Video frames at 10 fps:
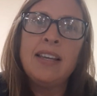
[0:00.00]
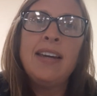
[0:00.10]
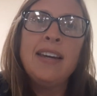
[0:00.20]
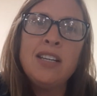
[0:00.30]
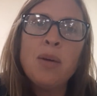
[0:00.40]

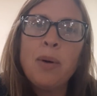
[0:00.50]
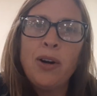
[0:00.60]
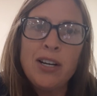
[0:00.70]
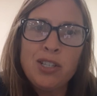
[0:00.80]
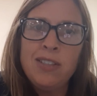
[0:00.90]
Like in your
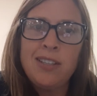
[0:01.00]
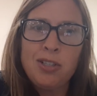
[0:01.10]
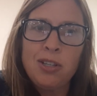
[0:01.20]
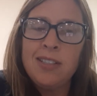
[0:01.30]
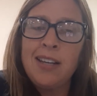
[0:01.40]
progressions, they
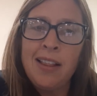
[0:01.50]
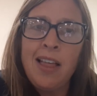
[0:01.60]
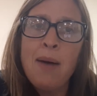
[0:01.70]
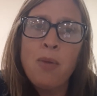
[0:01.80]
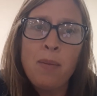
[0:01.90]
should have seen a
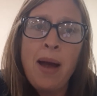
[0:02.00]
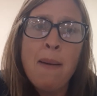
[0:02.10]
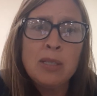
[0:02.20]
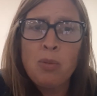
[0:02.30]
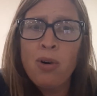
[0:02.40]
lot more
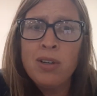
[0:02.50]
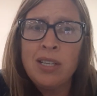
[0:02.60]
BAPS boards.